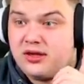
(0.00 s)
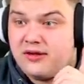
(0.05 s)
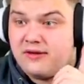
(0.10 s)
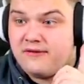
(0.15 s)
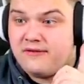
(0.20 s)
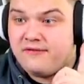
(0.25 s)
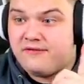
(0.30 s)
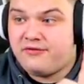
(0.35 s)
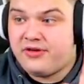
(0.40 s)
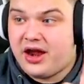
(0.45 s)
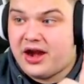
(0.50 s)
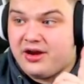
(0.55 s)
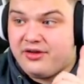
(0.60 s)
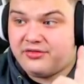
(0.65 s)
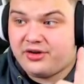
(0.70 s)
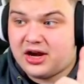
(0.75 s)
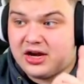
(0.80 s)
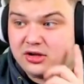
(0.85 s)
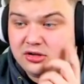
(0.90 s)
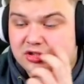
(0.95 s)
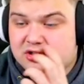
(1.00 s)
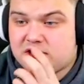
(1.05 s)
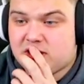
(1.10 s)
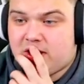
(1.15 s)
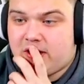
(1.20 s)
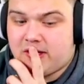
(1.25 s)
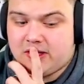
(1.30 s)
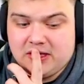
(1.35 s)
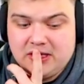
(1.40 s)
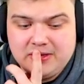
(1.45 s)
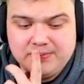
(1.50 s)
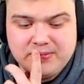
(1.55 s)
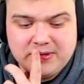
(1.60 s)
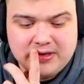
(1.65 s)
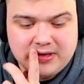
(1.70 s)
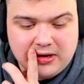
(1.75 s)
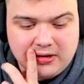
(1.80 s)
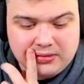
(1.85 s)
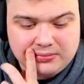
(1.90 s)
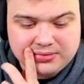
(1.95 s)
Very, very good start. Keep it
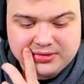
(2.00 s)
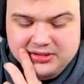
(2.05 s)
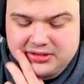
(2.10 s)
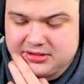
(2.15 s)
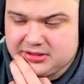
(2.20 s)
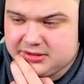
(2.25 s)
going, please.